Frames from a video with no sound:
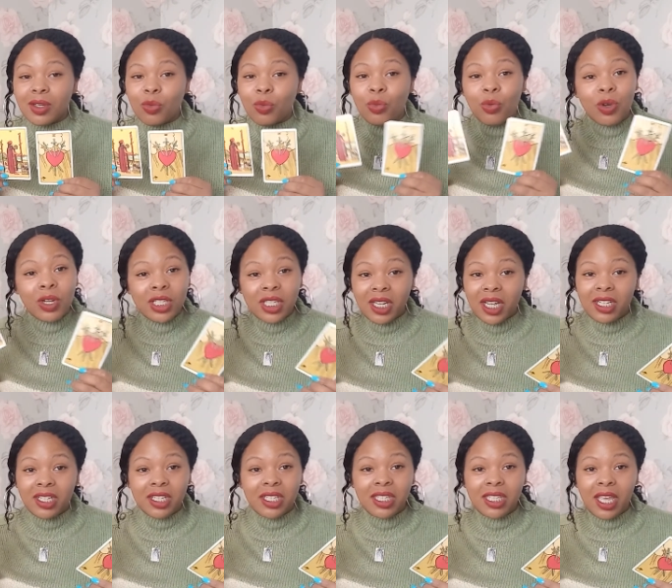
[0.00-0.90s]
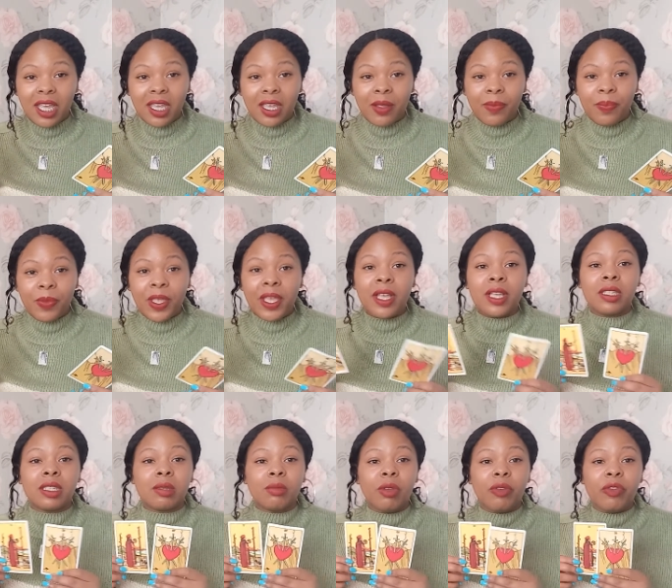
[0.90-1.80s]
What did I just say?
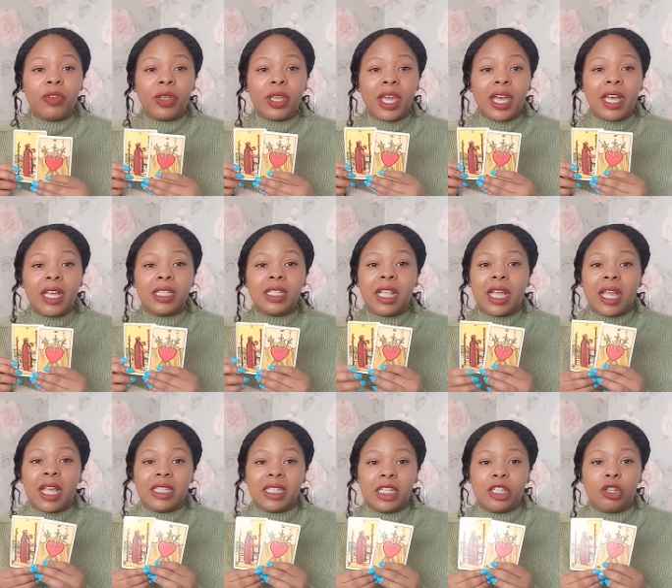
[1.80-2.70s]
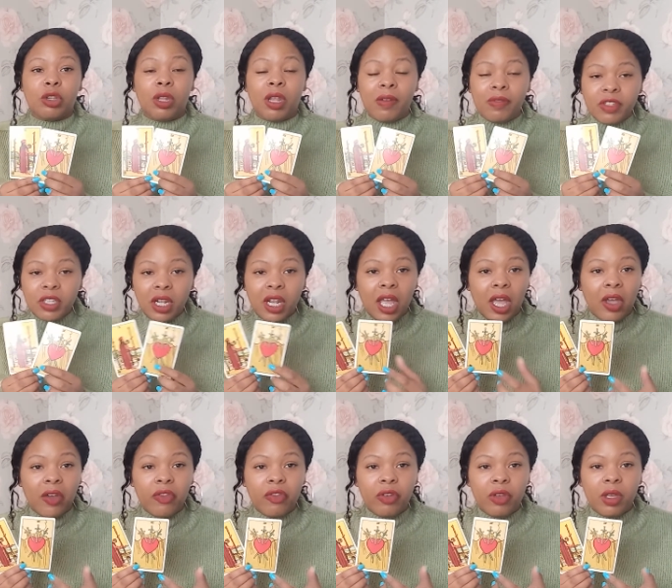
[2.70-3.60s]
Some of you guys, like I said, you love to
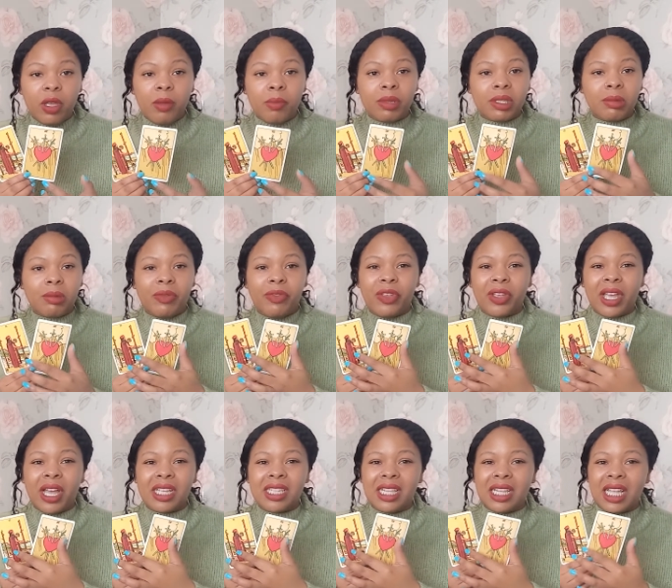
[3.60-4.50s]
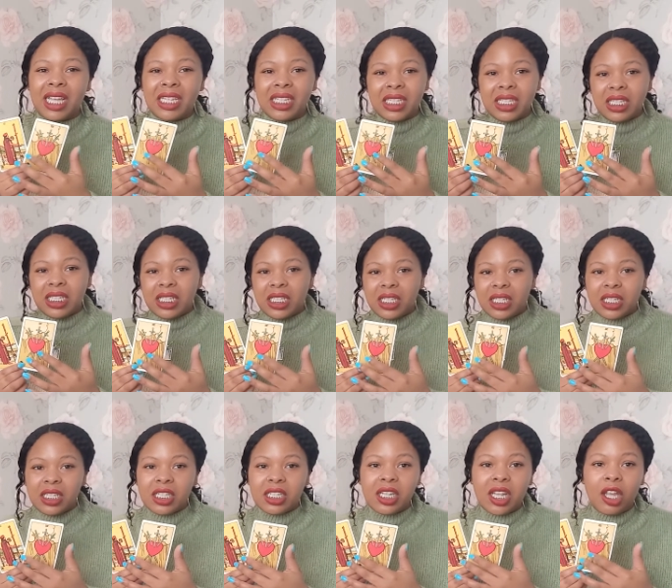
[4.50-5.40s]
love. But some of you guys are like,
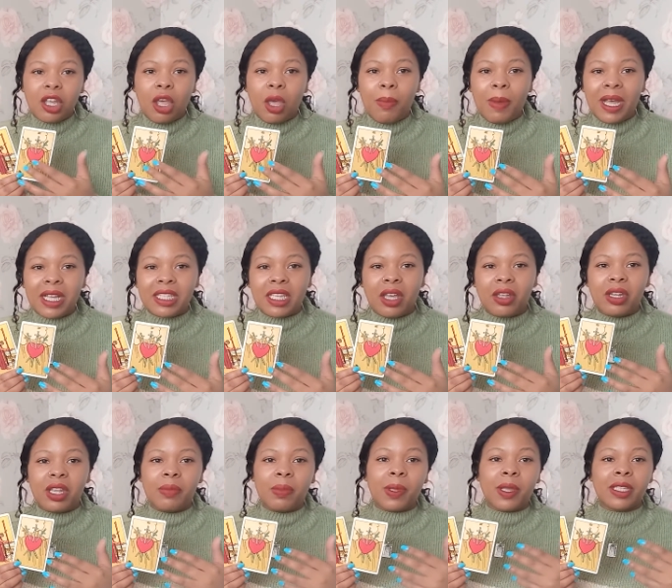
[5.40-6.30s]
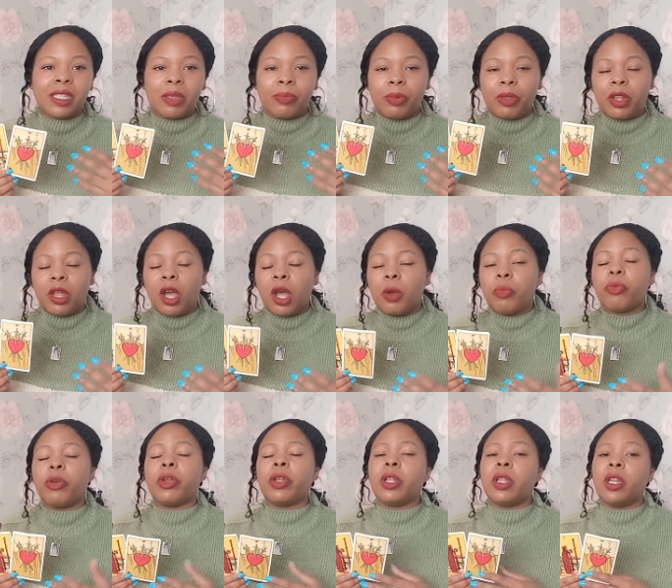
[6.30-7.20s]
should I go back down there because I've been
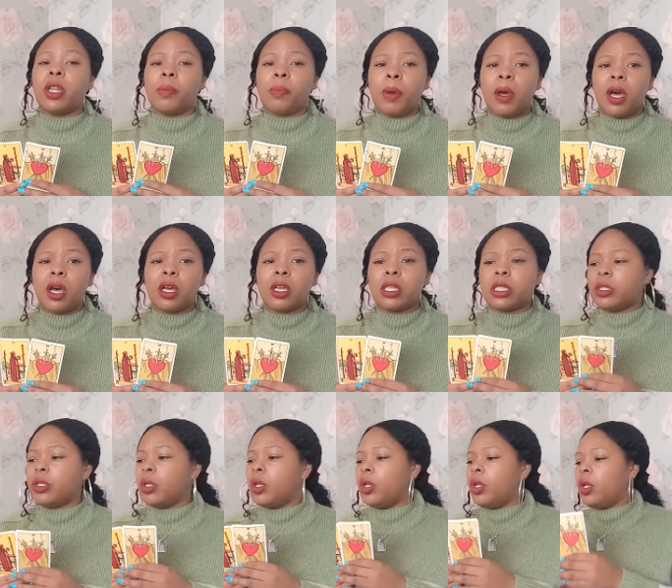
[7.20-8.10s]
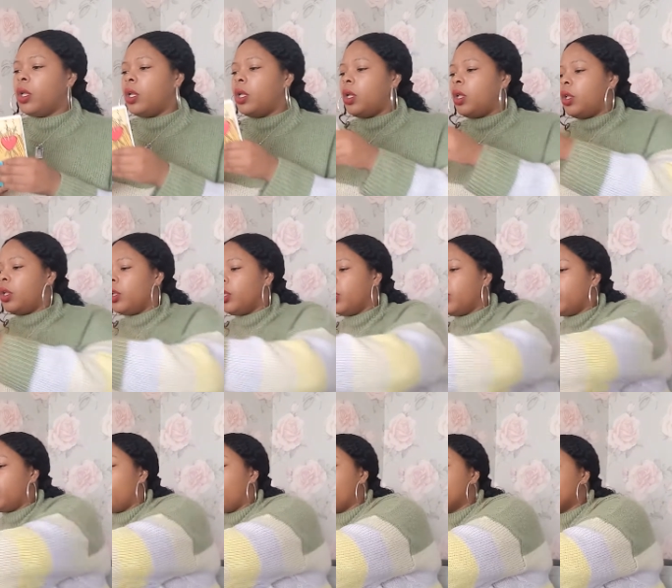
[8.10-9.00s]
heartbroken in the past? You
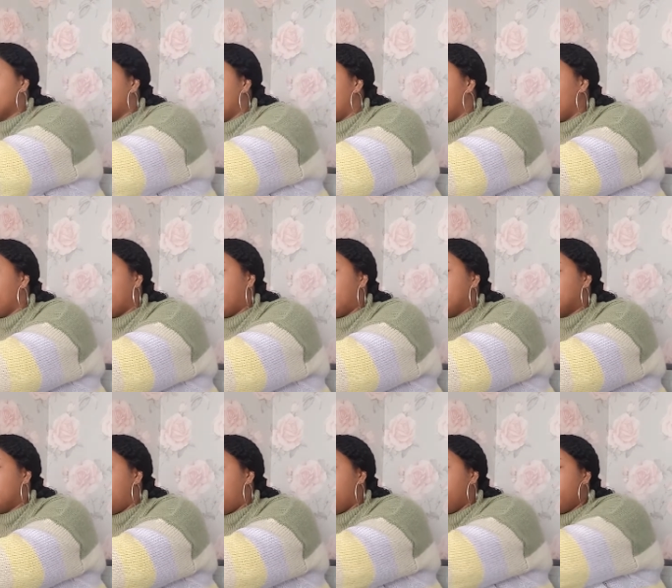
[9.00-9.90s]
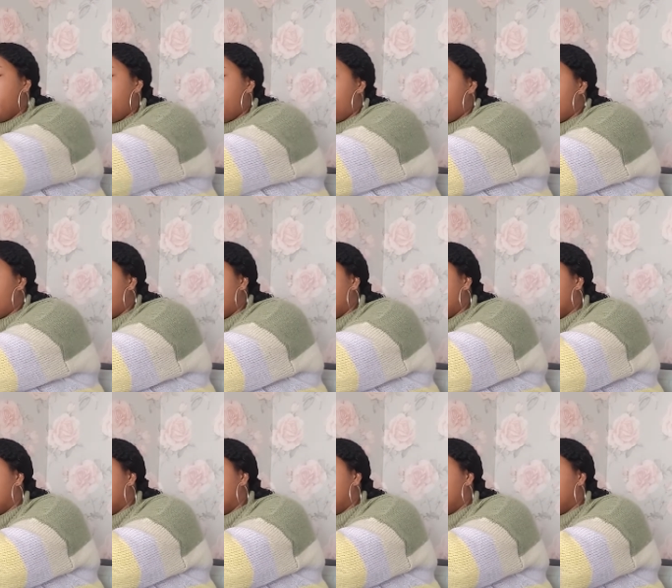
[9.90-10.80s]
know, or some of you guys are the
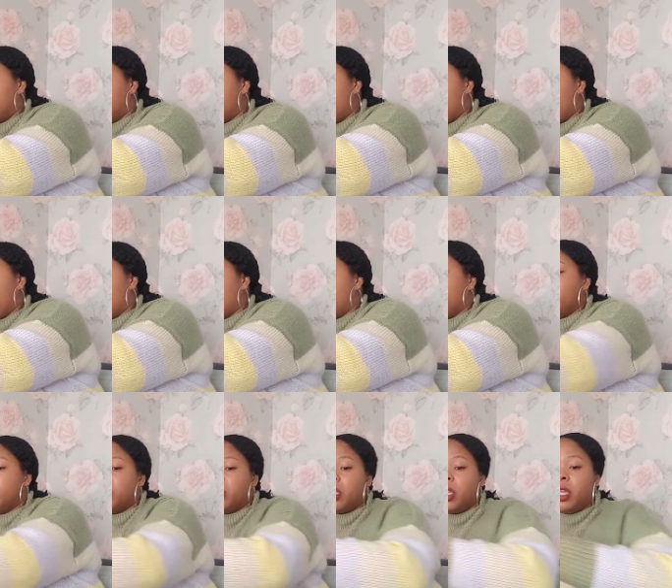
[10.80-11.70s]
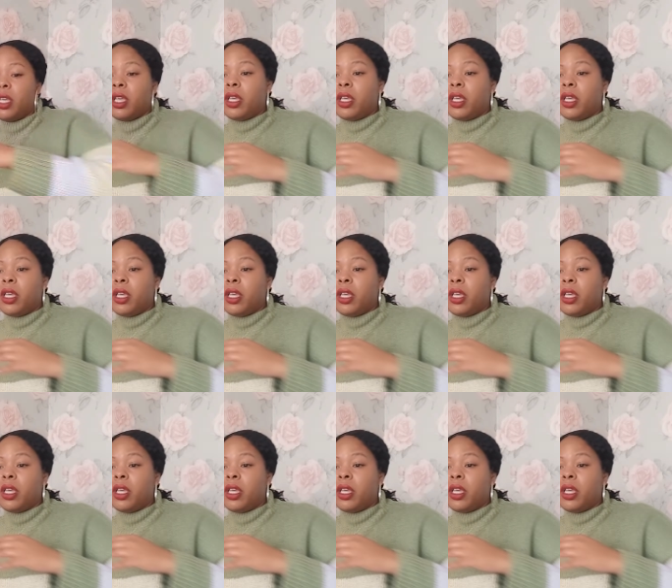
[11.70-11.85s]
heartbreakers, you know, because,